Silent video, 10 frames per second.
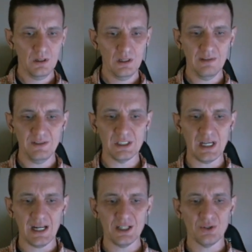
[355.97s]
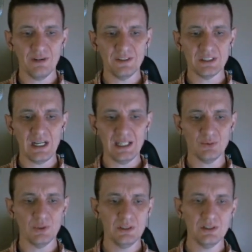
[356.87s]
If it's a Donets Ruffe, it's a nice
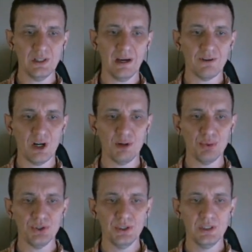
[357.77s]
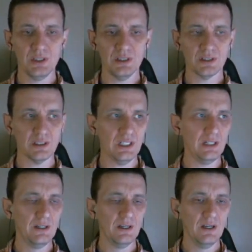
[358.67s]
one. See how far it pulled? Look
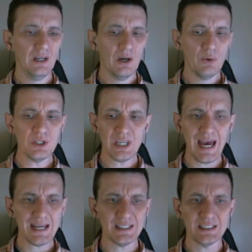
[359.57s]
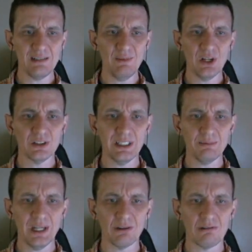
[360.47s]
good. We're just casting 10 meter clip
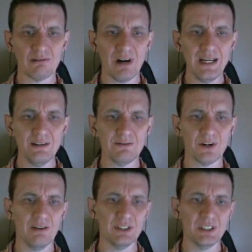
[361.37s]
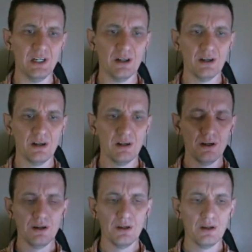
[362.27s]
like right in front of us here.
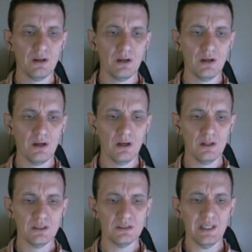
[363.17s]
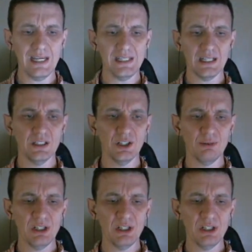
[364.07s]
Slanting a little bit